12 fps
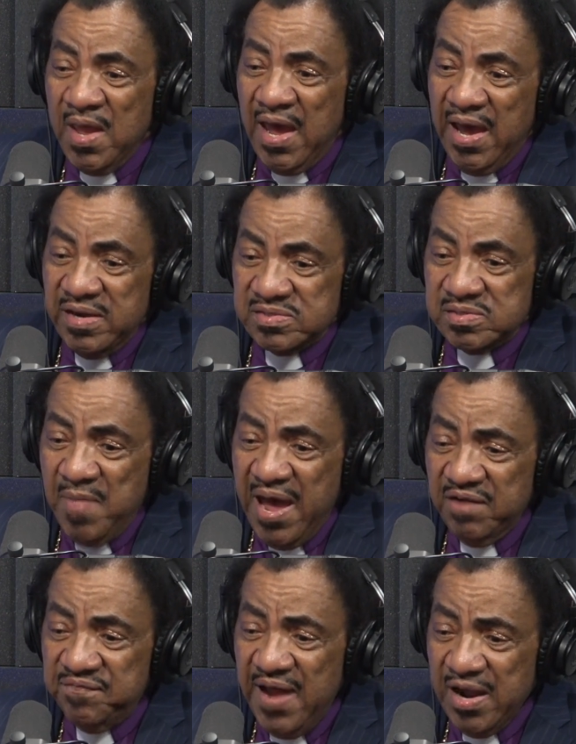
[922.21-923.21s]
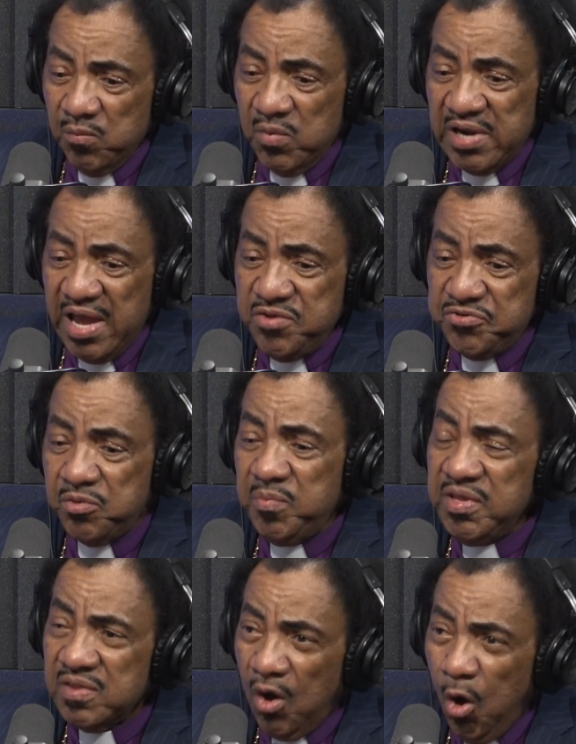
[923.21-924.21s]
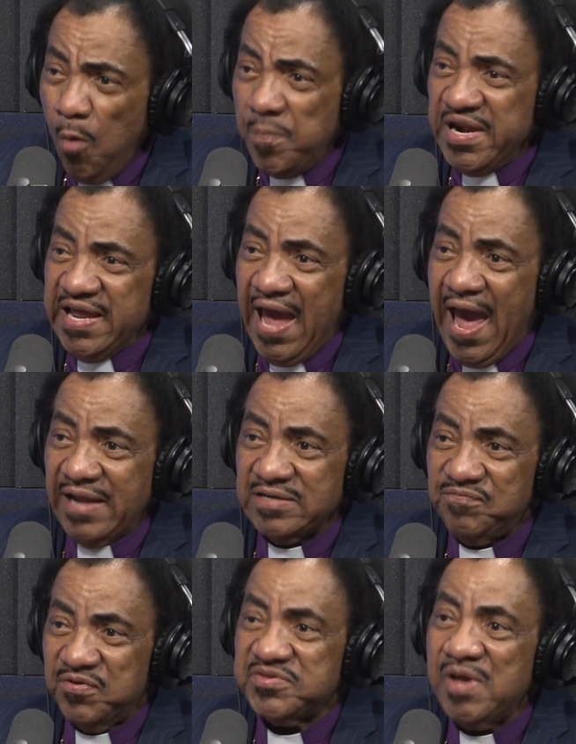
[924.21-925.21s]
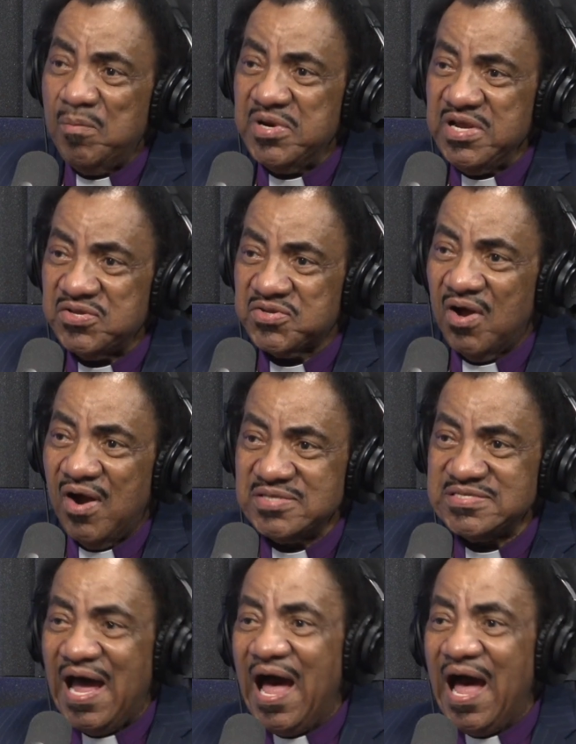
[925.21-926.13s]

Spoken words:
And as a matter of fact, when I used to be the opening act for some of these stars,